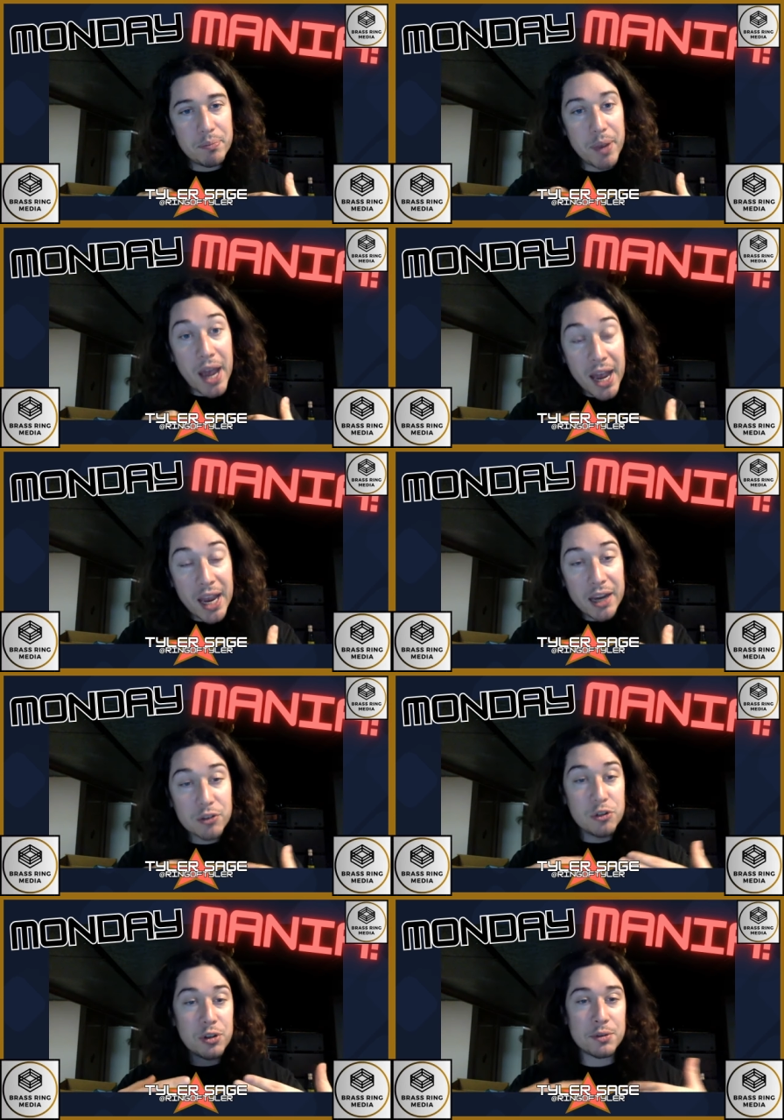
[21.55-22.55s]
back or
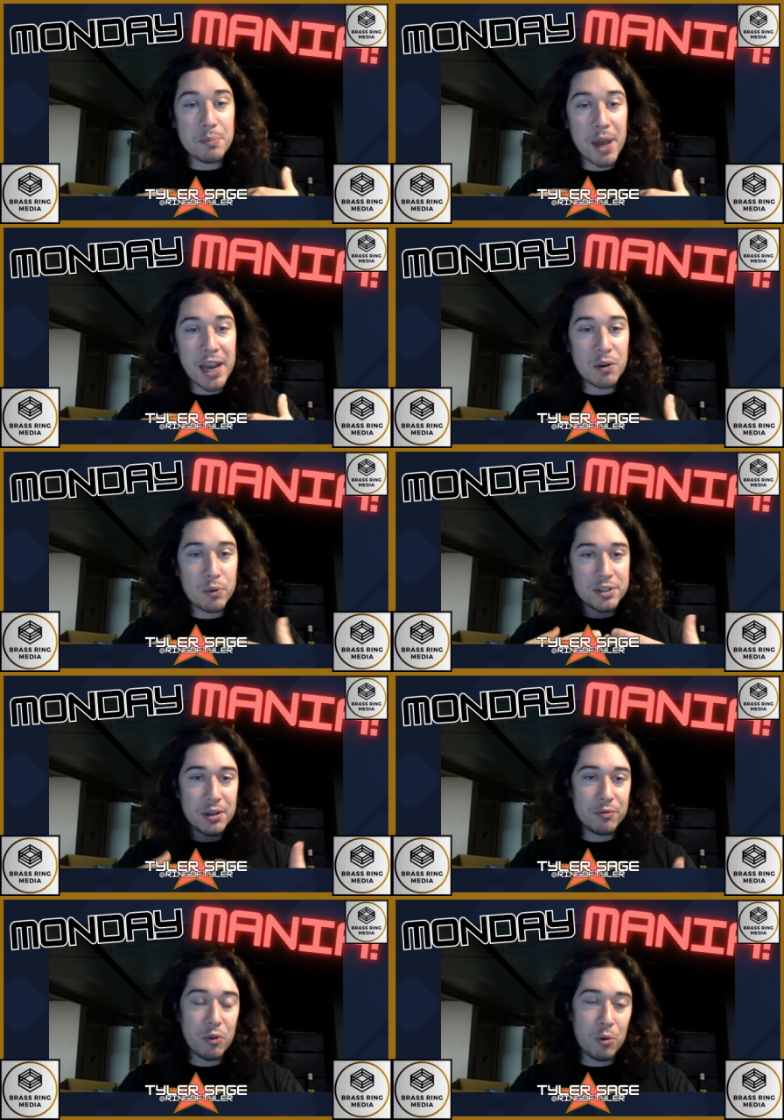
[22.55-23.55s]
two steps back and one
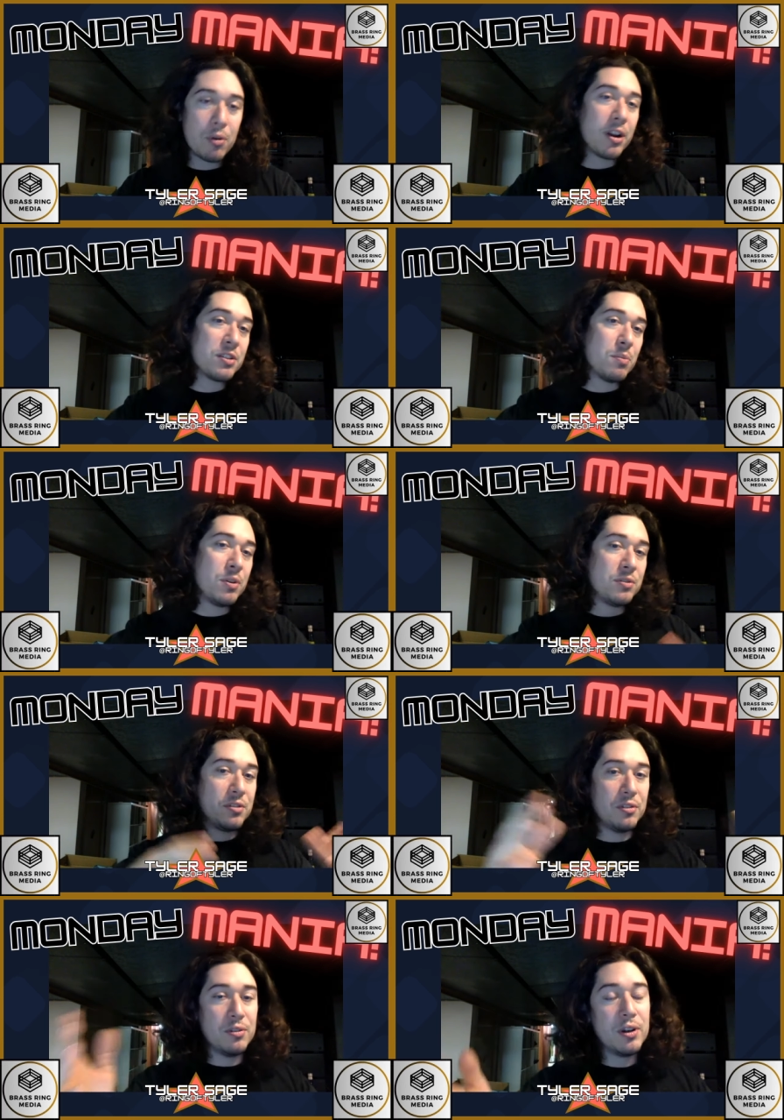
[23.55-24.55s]
step forward as opposed
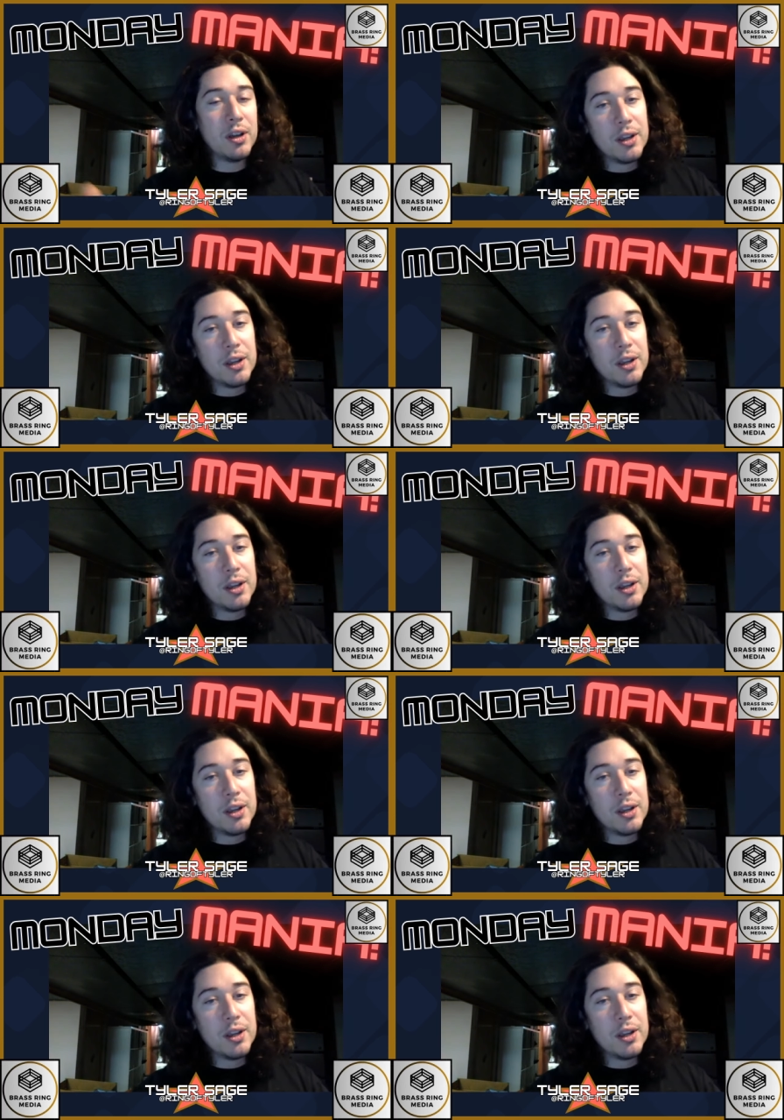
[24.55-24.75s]
to,